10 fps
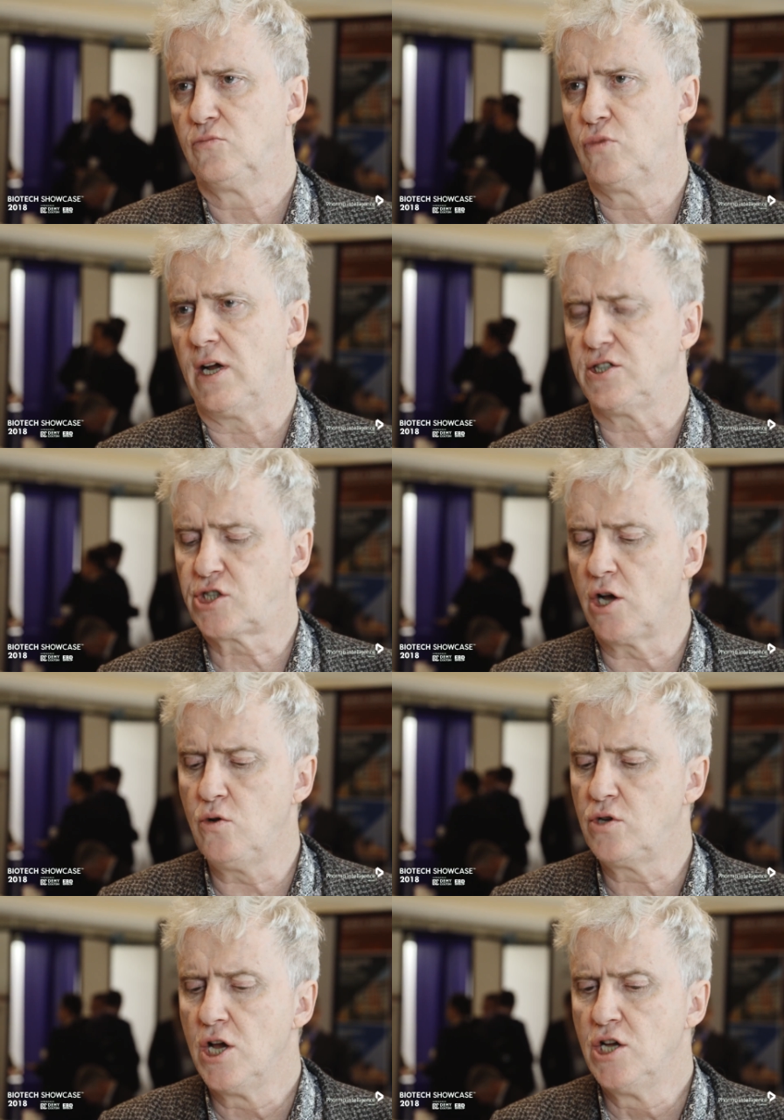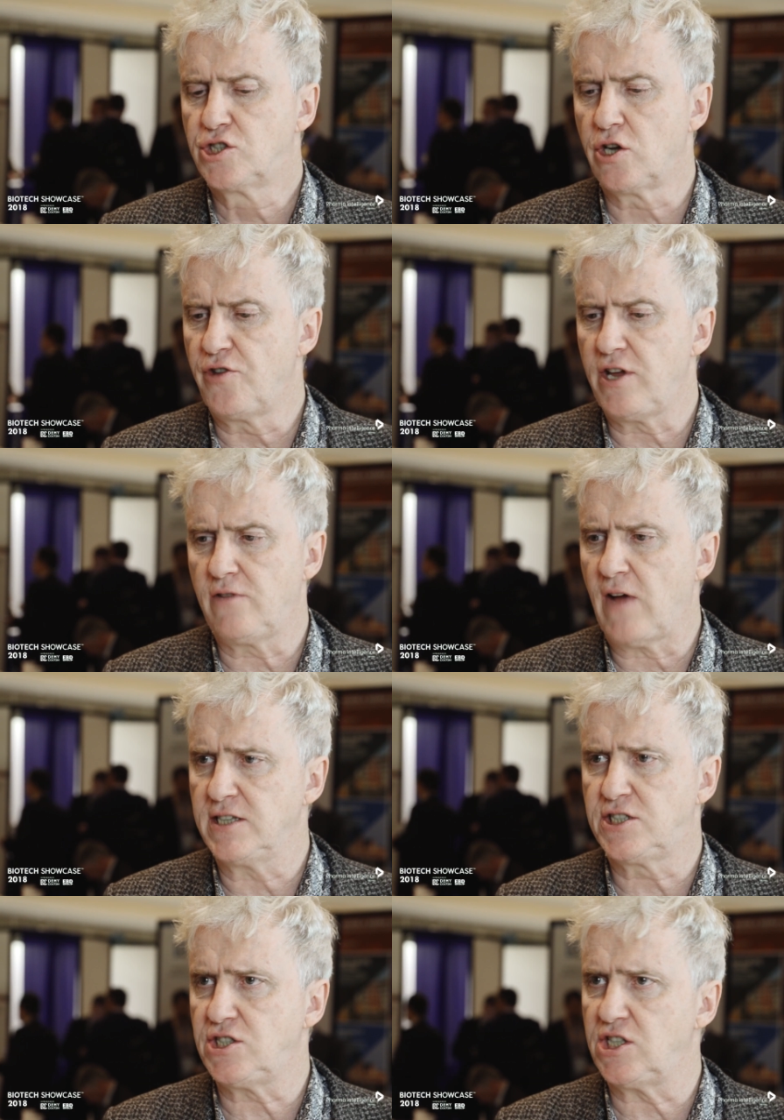Right. So the
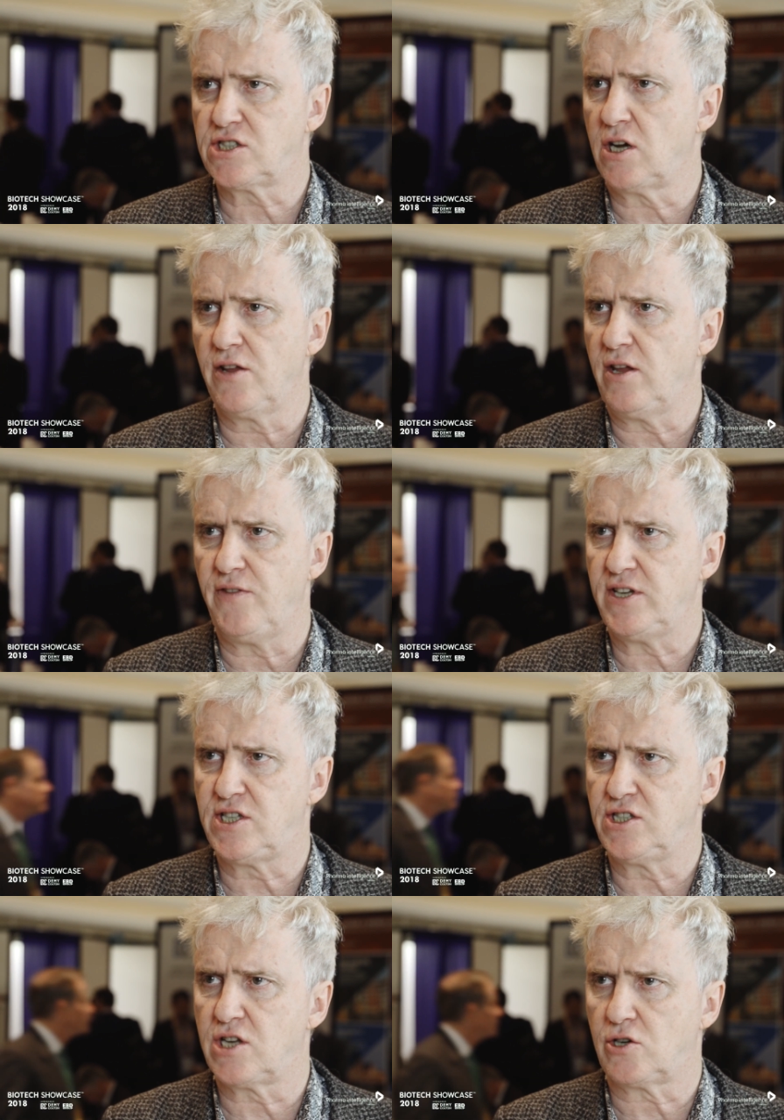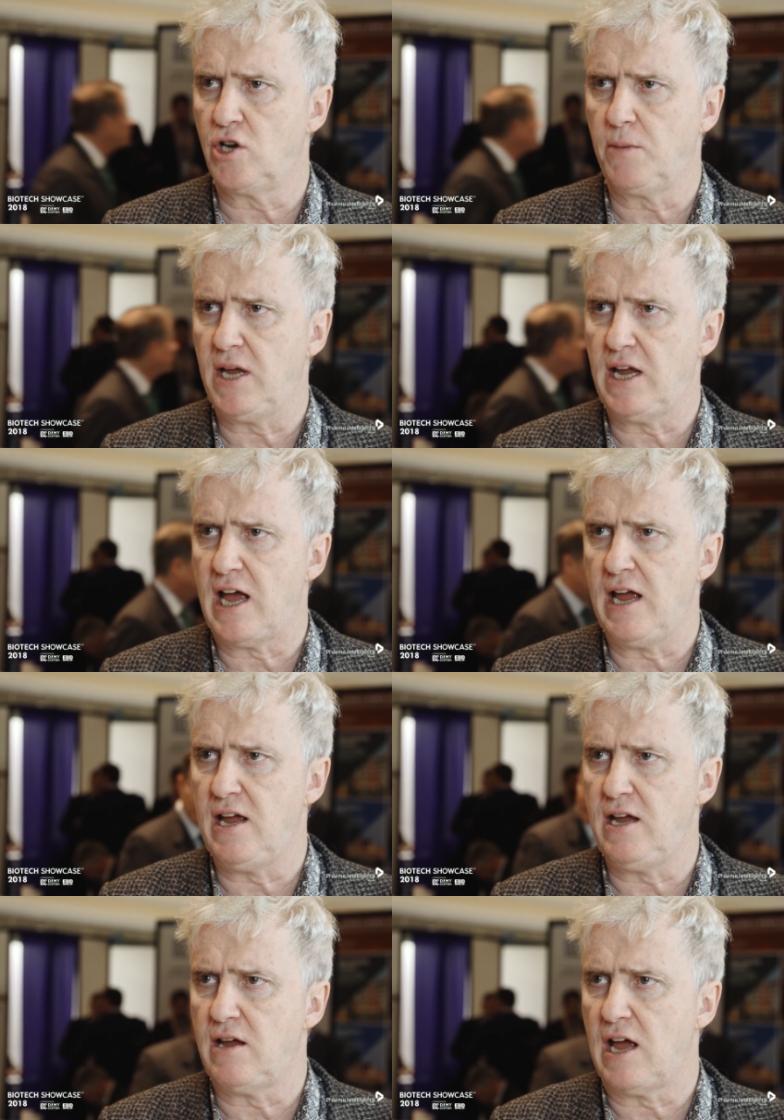advantages are that this is going to be
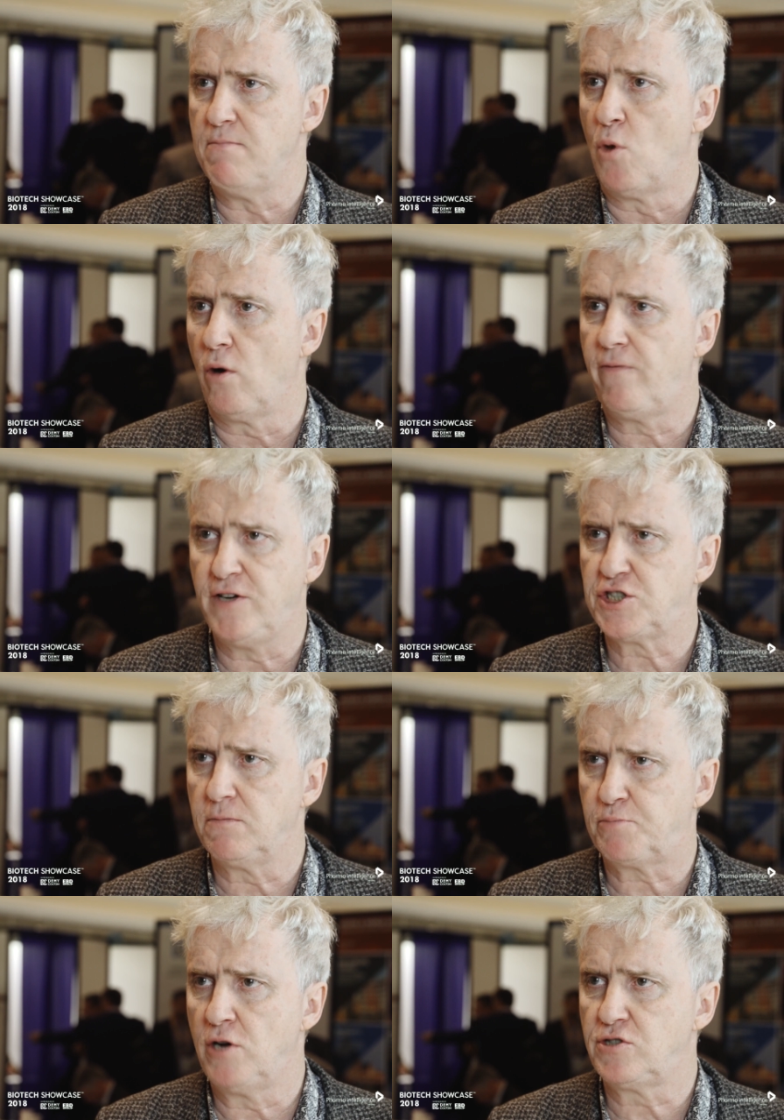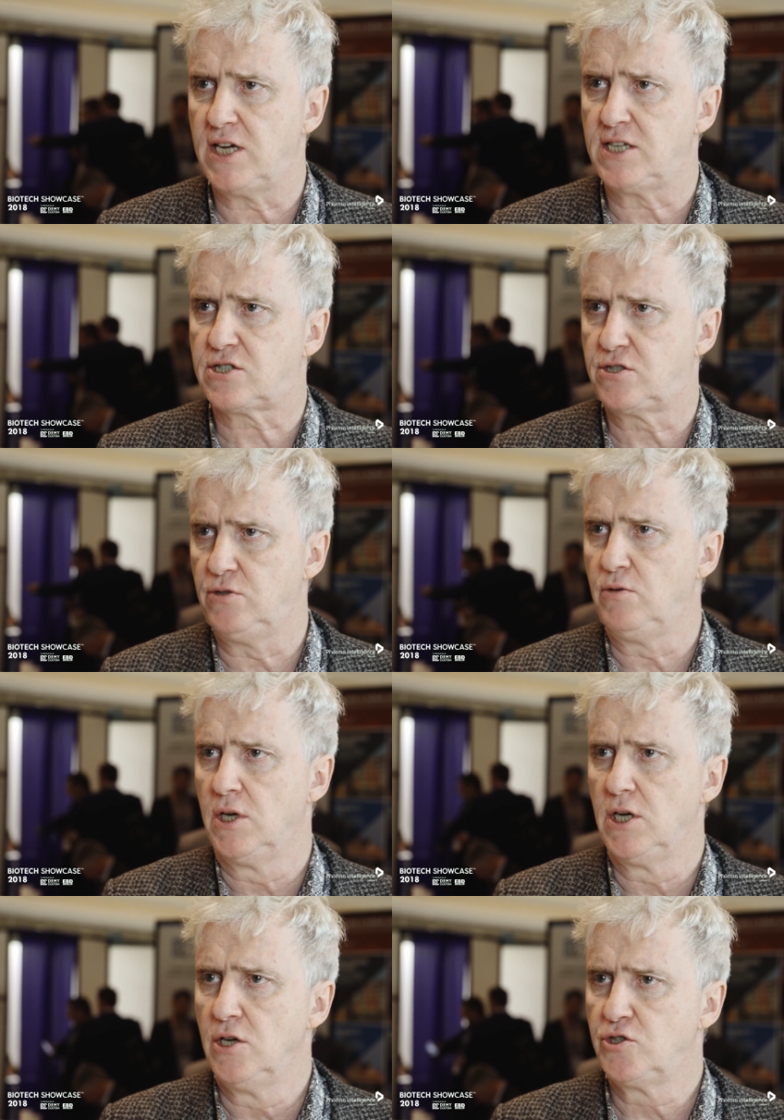a more efficient process to
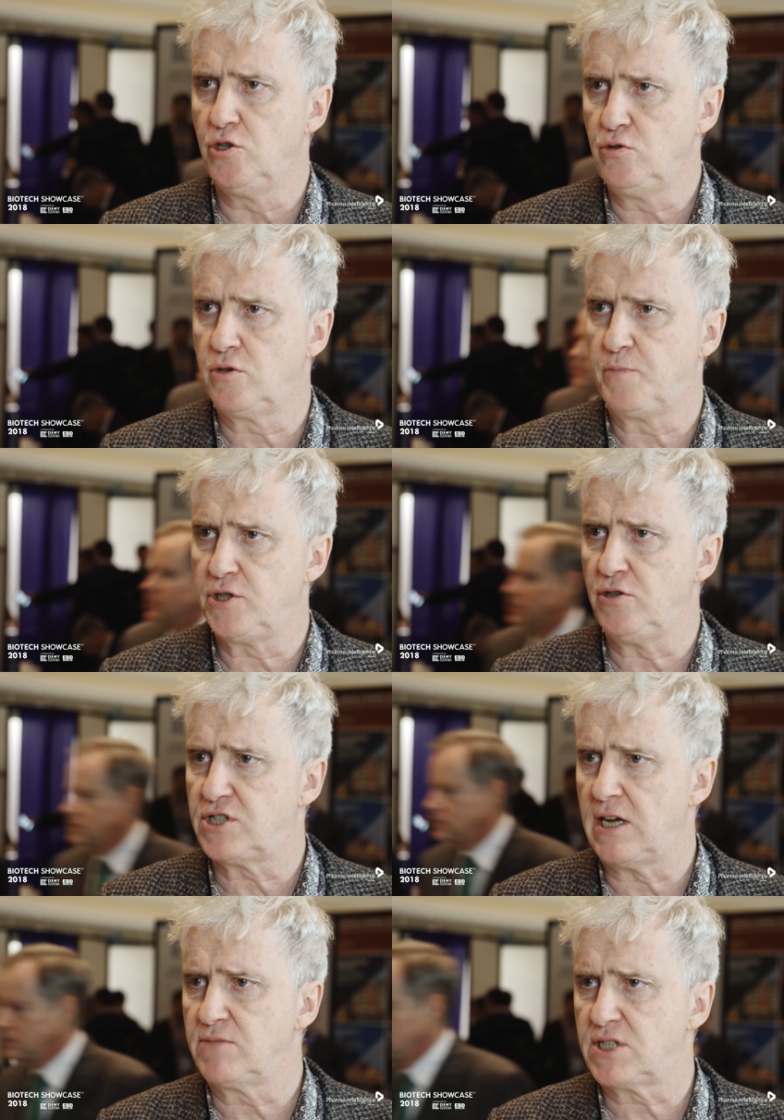produce stem